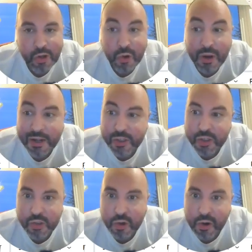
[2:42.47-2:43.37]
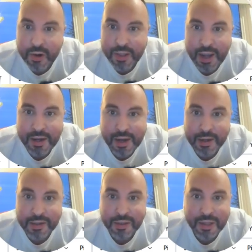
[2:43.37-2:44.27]
Go ahead and star that
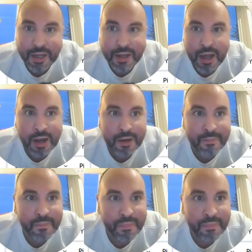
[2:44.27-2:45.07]
and click on it.